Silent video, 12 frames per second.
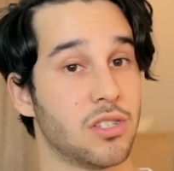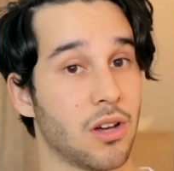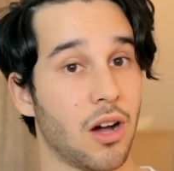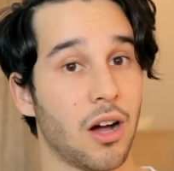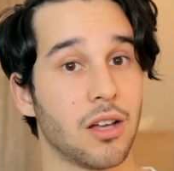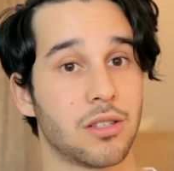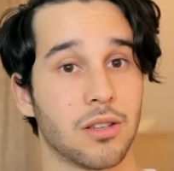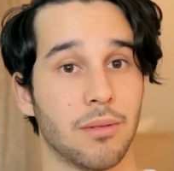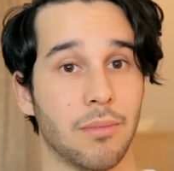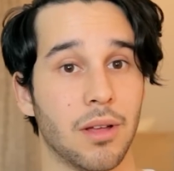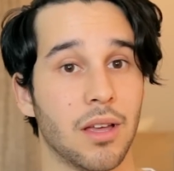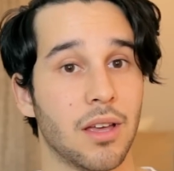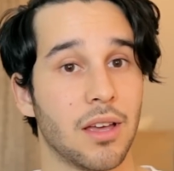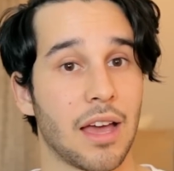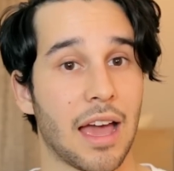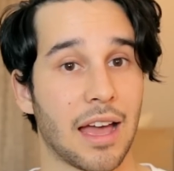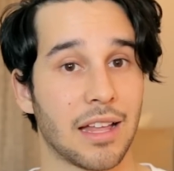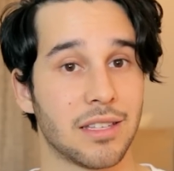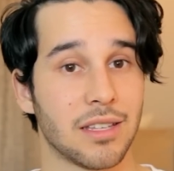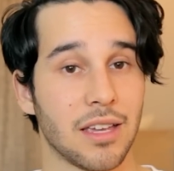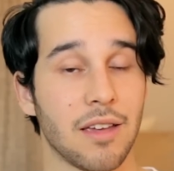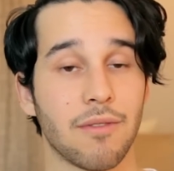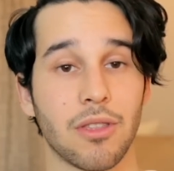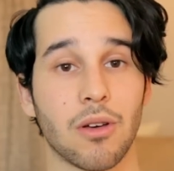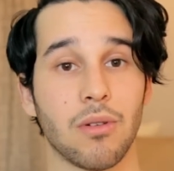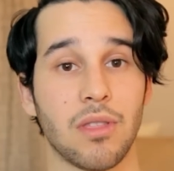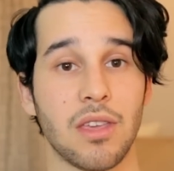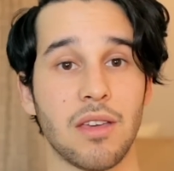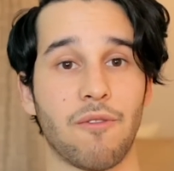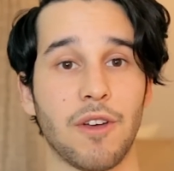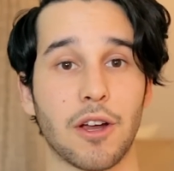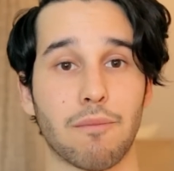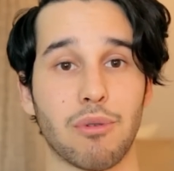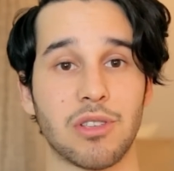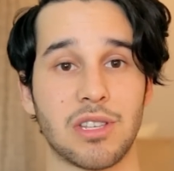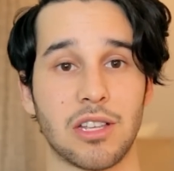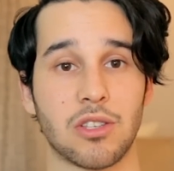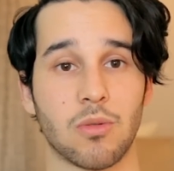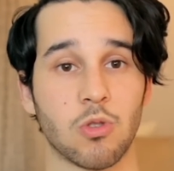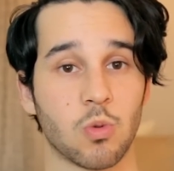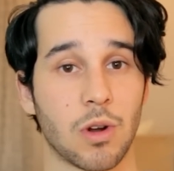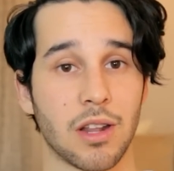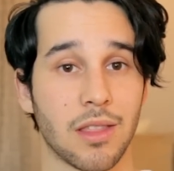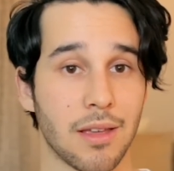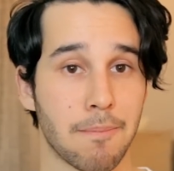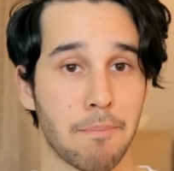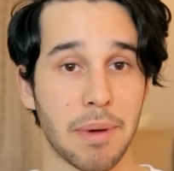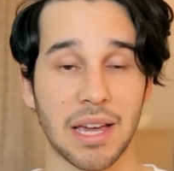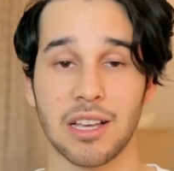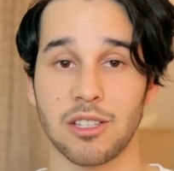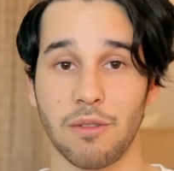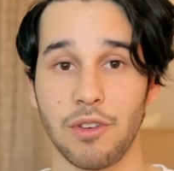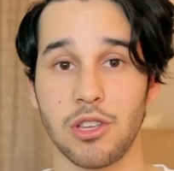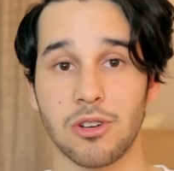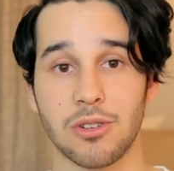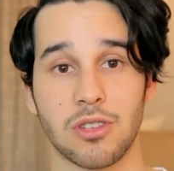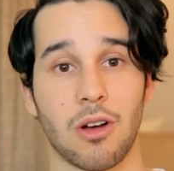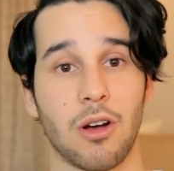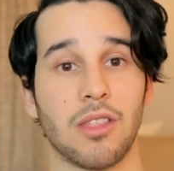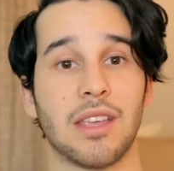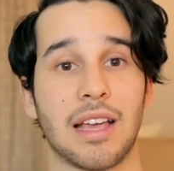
is awesome. And even though the fingerprint sensor was one of the biggest features on